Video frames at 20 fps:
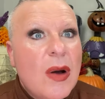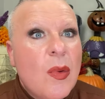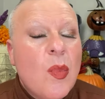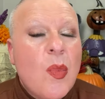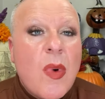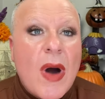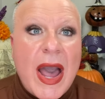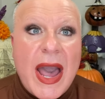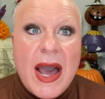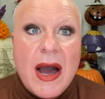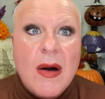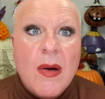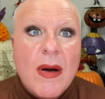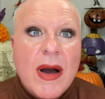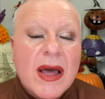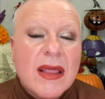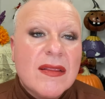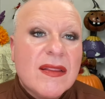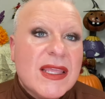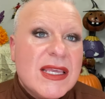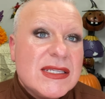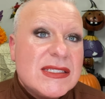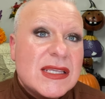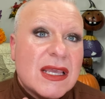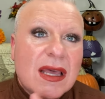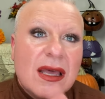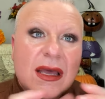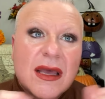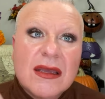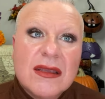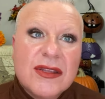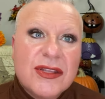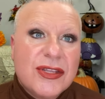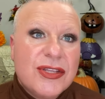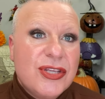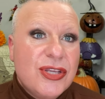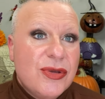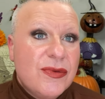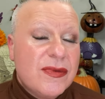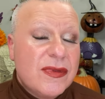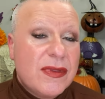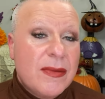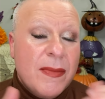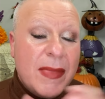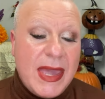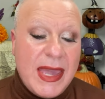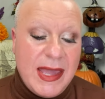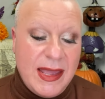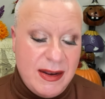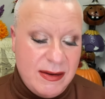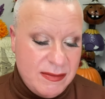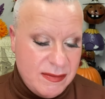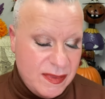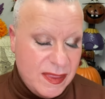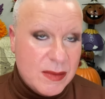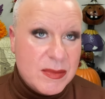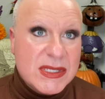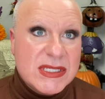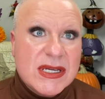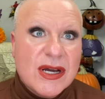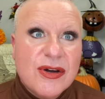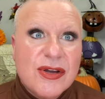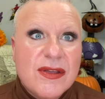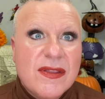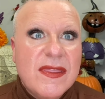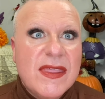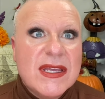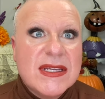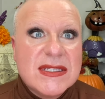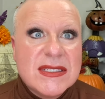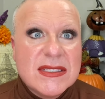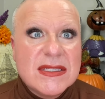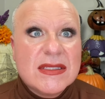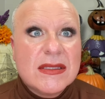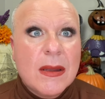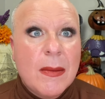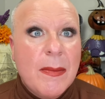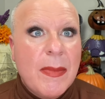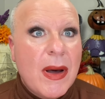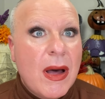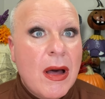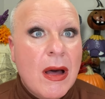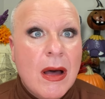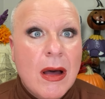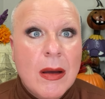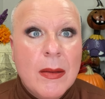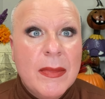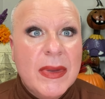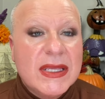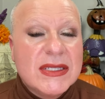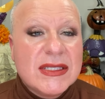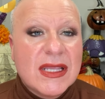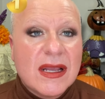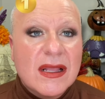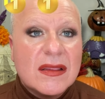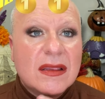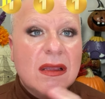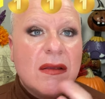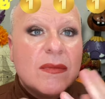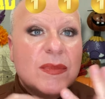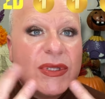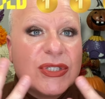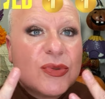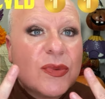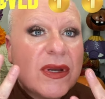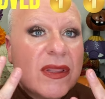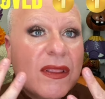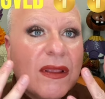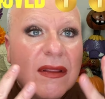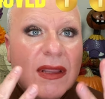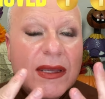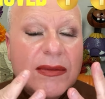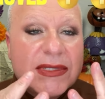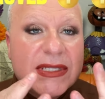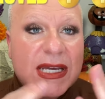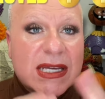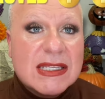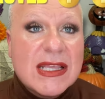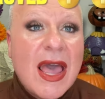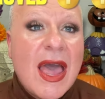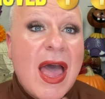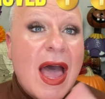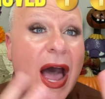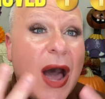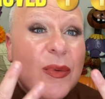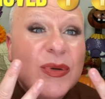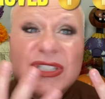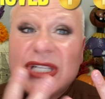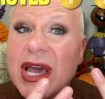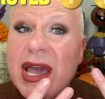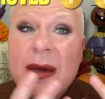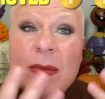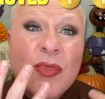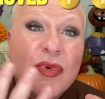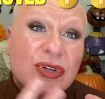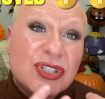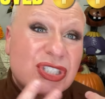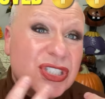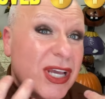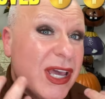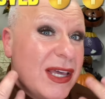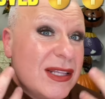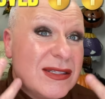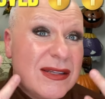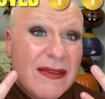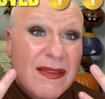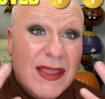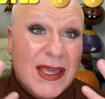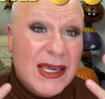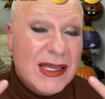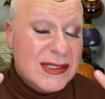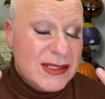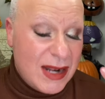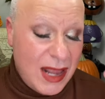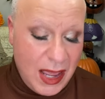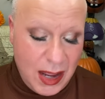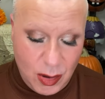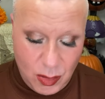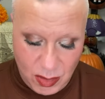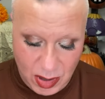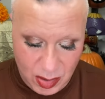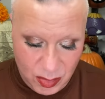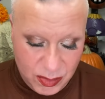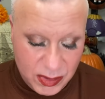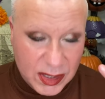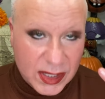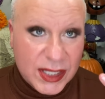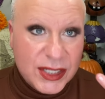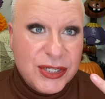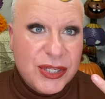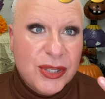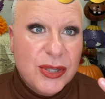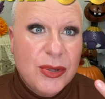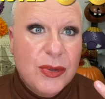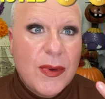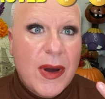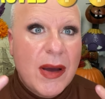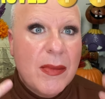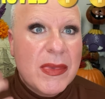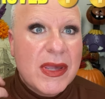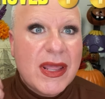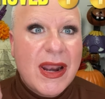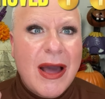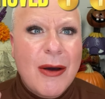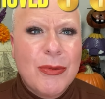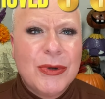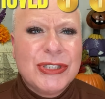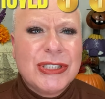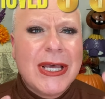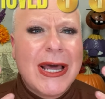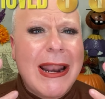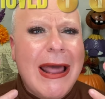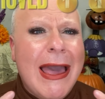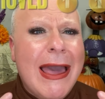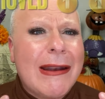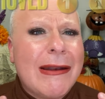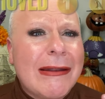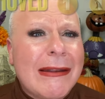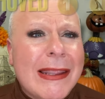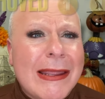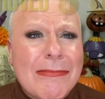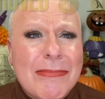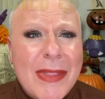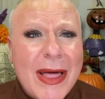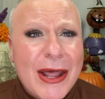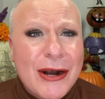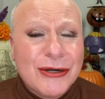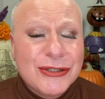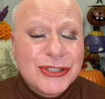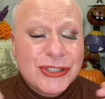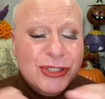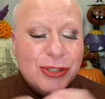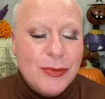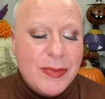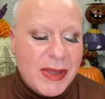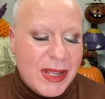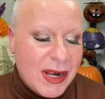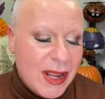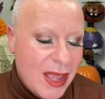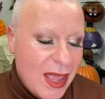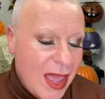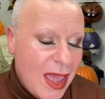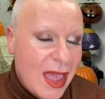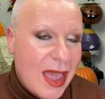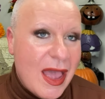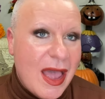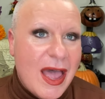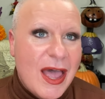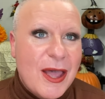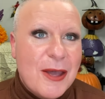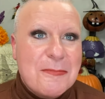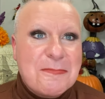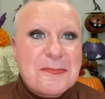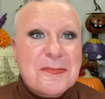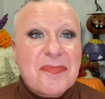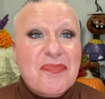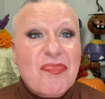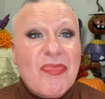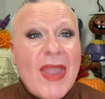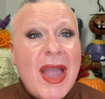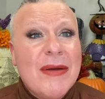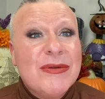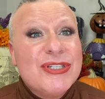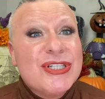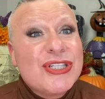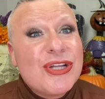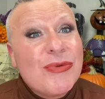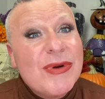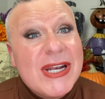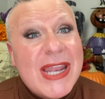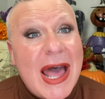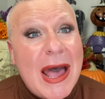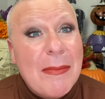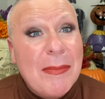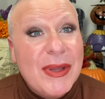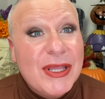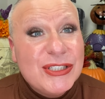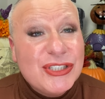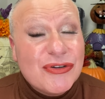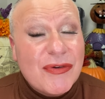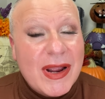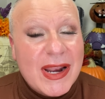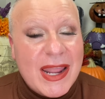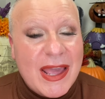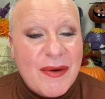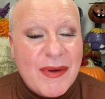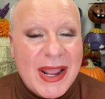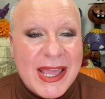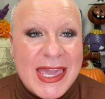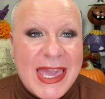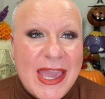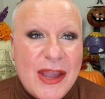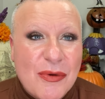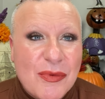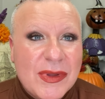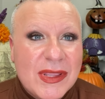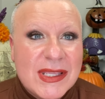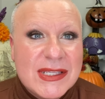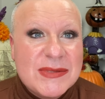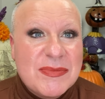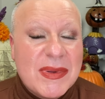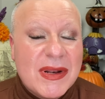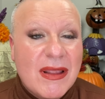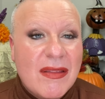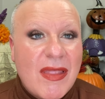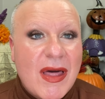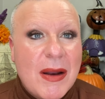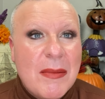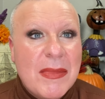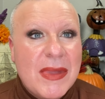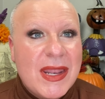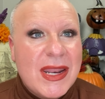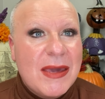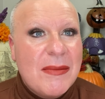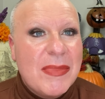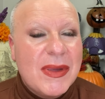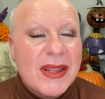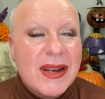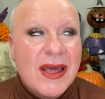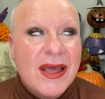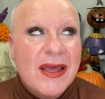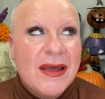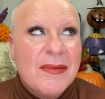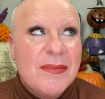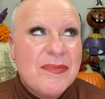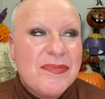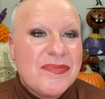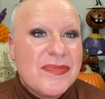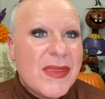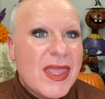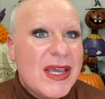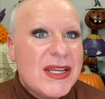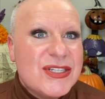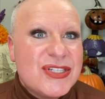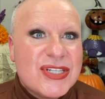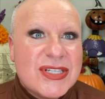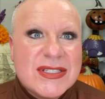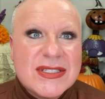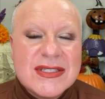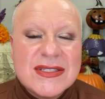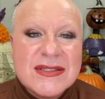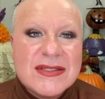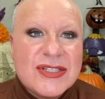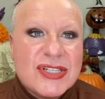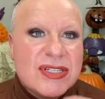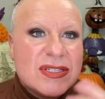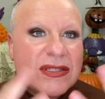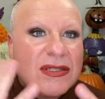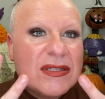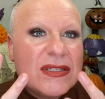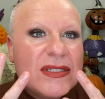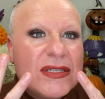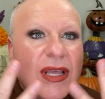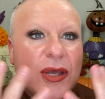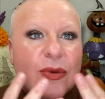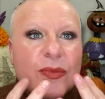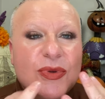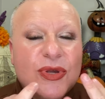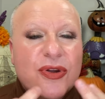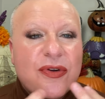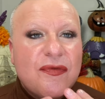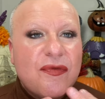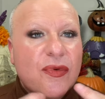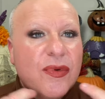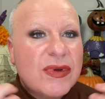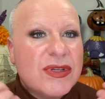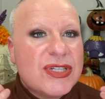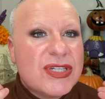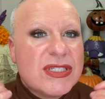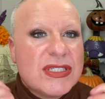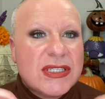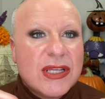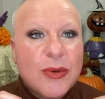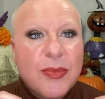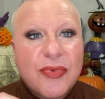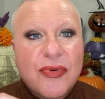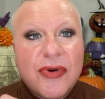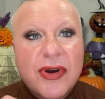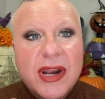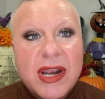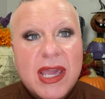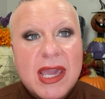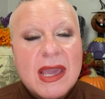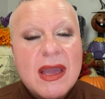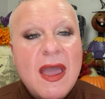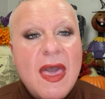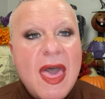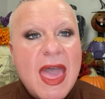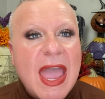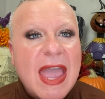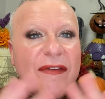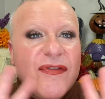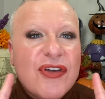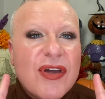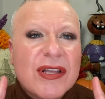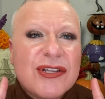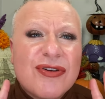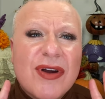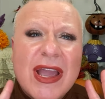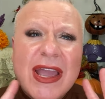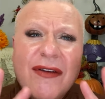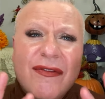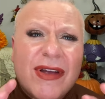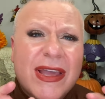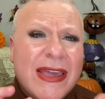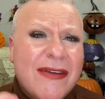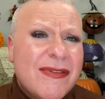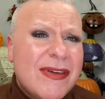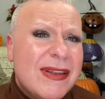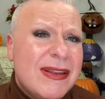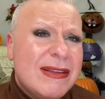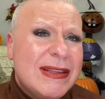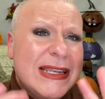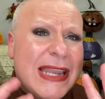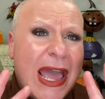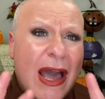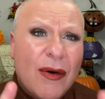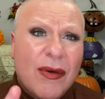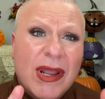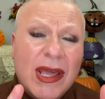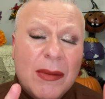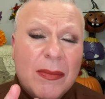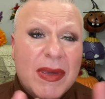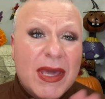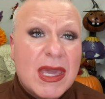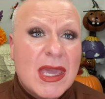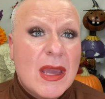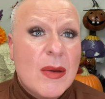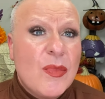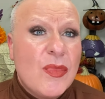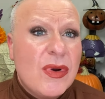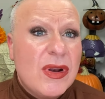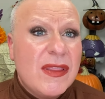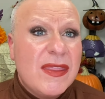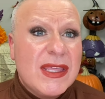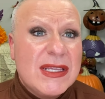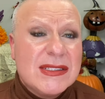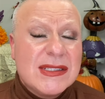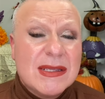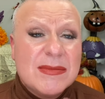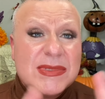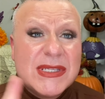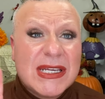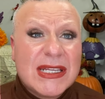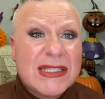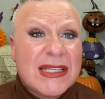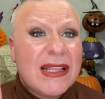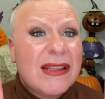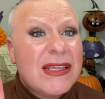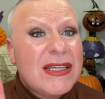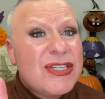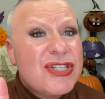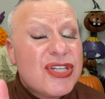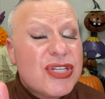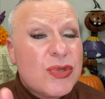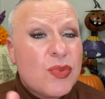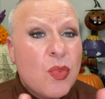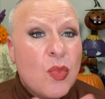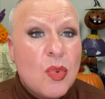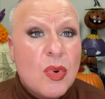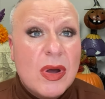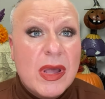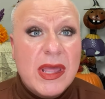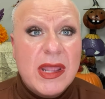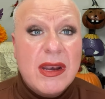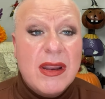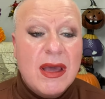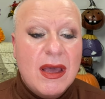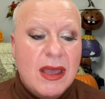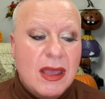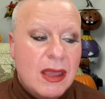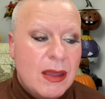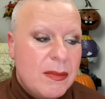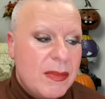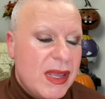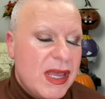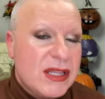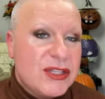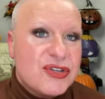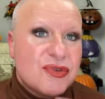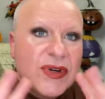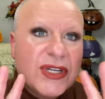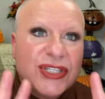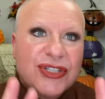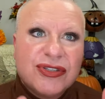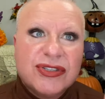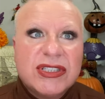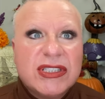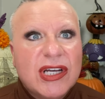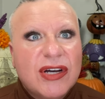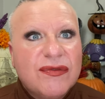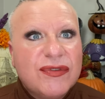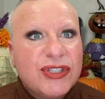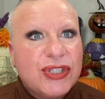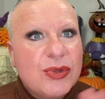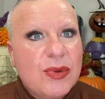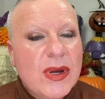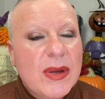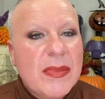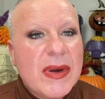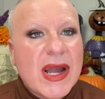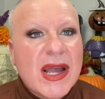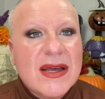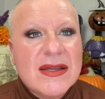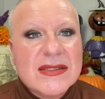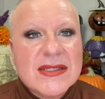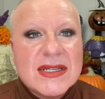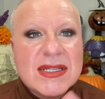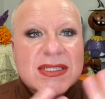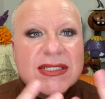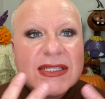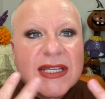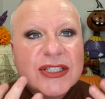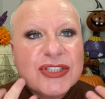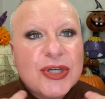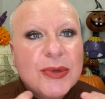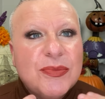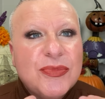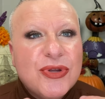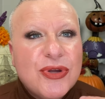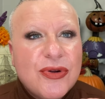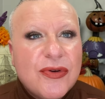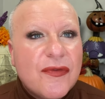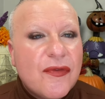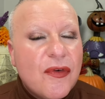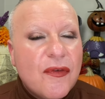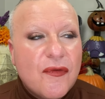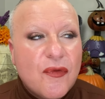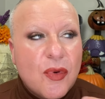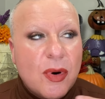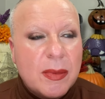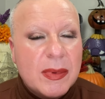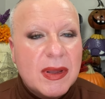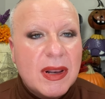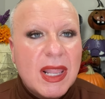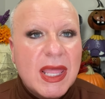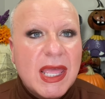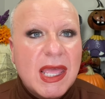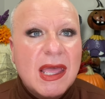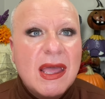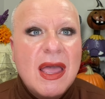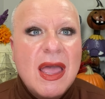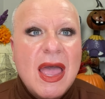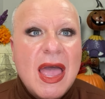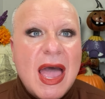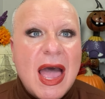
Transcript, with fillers: wow. Lisa, you, man, let me tell you, this is the bomb. It's like the, between the lipstick. I wish I had more shade than these now. I really do. I mean, I wish I had lip liner too, but, um, I'm just on a tight budget right now and I can't really spend a lot of money, but, um, it's just, just so beautiful. It's just so pretty. If you guys are ever even doubting picking up one of these lipsticks, at least just one, um, treat yourself to it because it is such a beautiful formula.